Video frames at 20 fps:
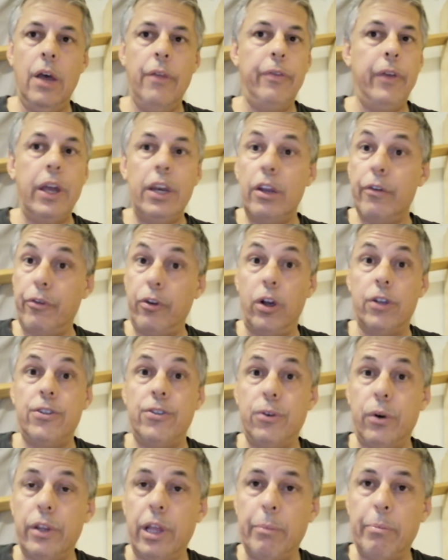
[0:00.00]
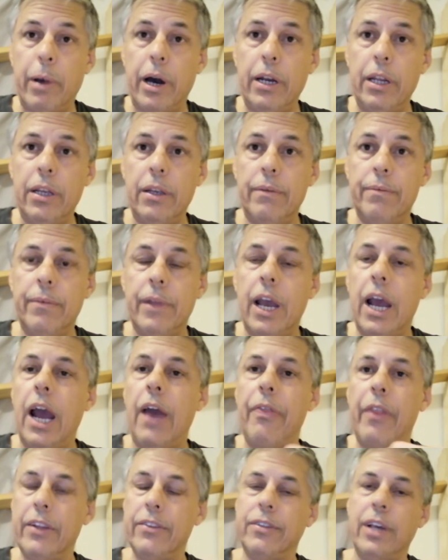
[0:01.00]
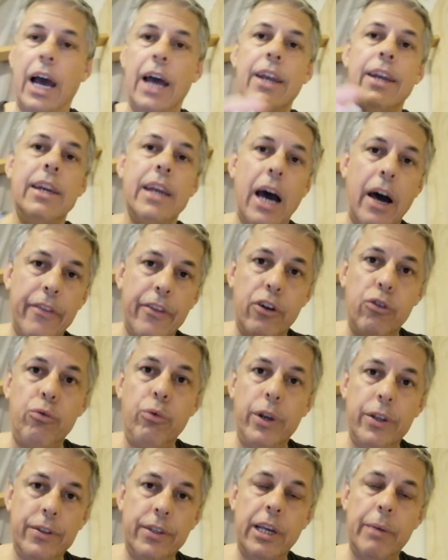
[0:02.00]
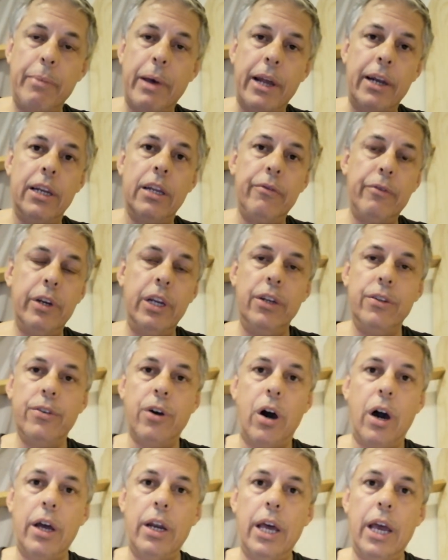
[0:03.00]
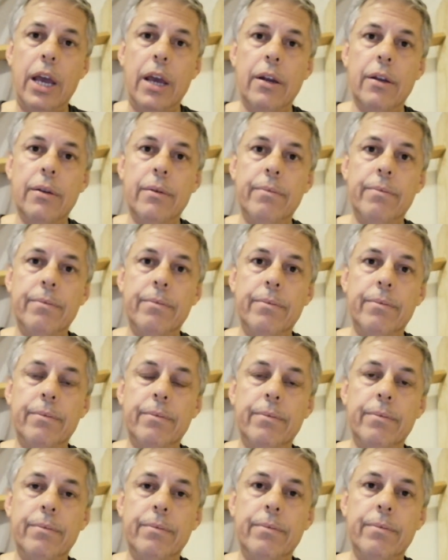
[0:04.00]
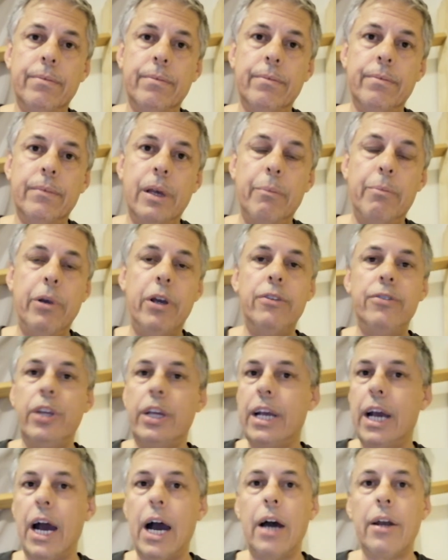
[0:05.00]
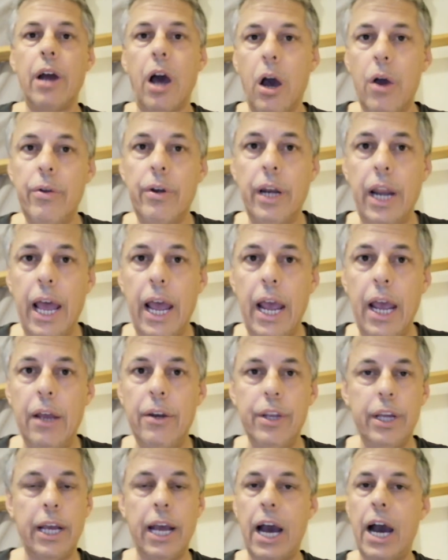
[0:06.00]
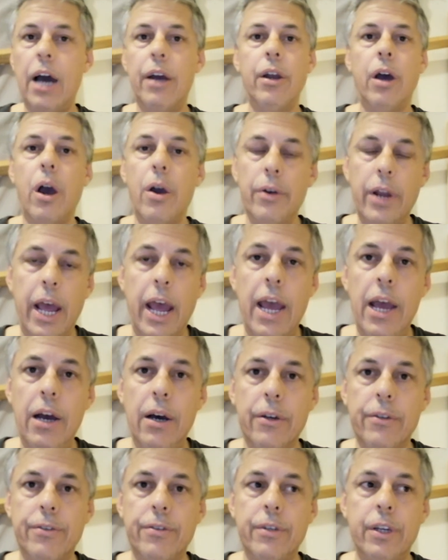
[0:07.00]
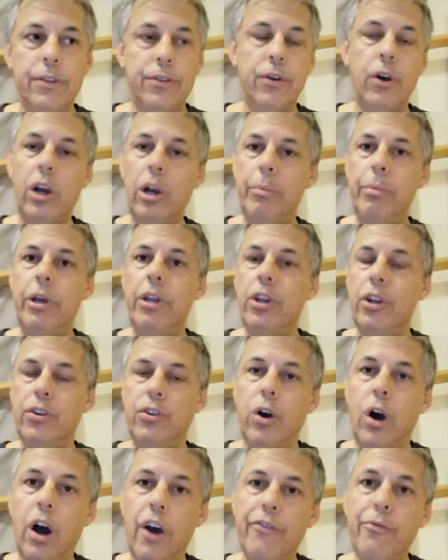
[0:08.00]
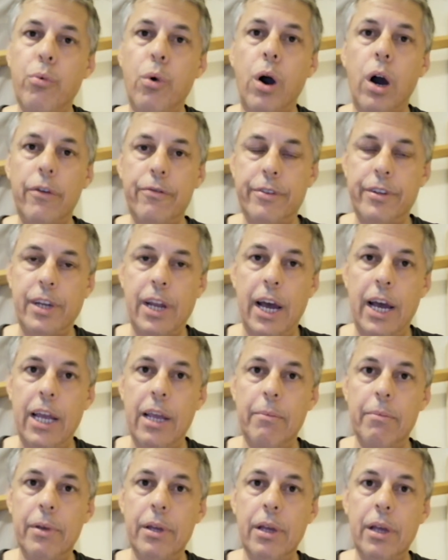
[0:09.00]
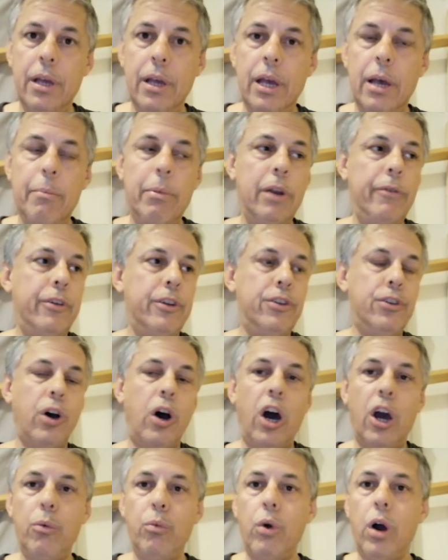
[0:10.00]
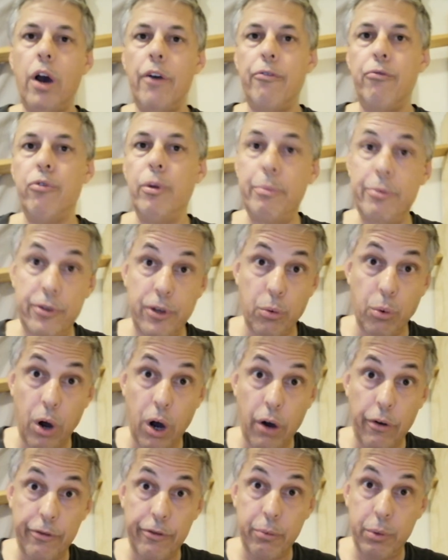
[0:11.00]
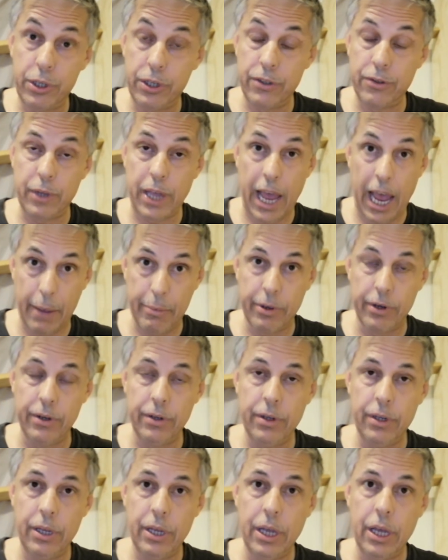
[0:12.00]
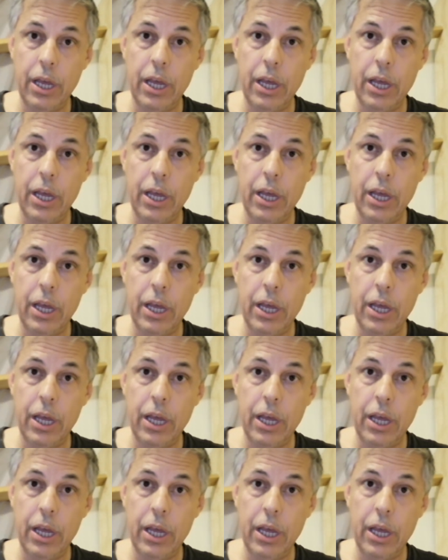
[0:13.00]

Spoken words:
then you've lost all that money. And that's another risk about living in Thailand. Because you can't own land, you can't own a house. It's got to be in your Thai wife's name. But if your Thai wife rips you off, which has happened,